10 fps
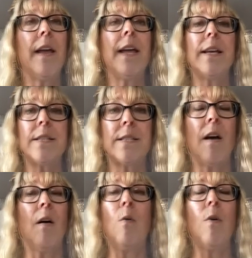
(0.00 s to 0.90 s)
is,
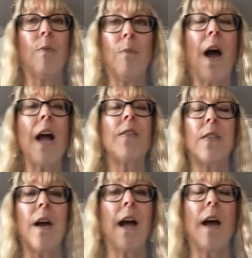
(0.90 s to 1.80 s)
I
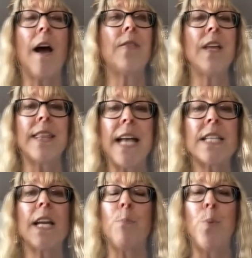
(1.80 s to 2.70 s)
think that's
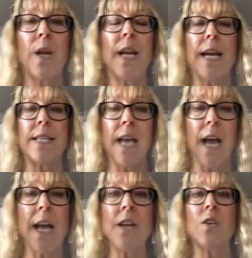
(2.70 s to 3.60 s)
going to put us
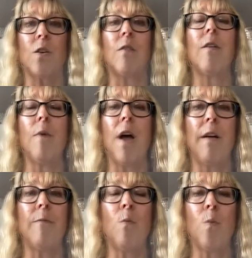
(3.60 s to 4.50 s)
under
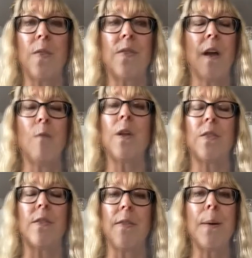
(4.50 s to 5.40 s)
with
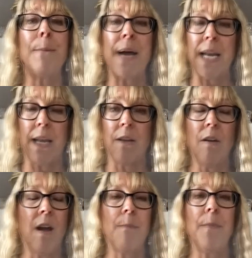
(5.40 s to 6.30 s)
the money,
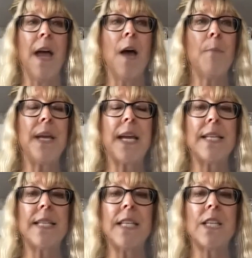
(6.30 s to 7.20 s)

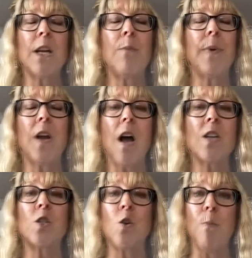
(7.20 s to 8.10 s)
because it's going to
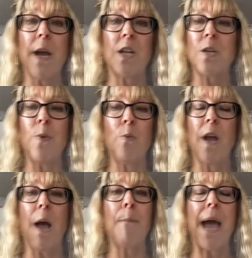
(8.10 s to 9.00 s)
cost so much. I mean, we
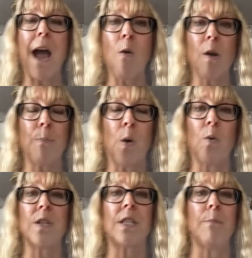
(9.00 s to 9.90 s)
got power
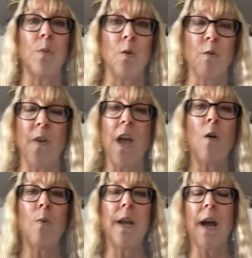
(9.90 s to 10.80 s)
poles to move,
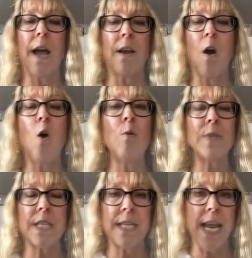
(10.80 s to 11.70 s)
we got
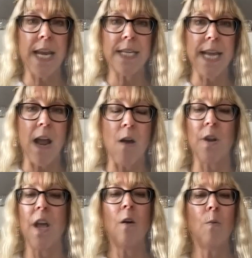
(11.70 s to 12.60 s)
homes to take down,
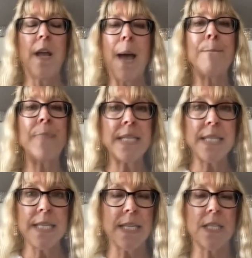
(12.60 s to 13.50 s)
we got
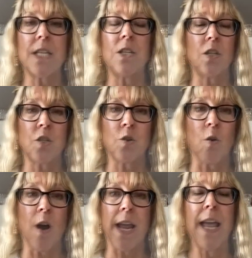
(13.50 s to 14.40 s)
businesses to
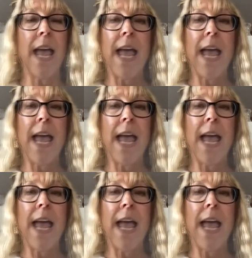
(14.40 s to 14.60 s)
destroy,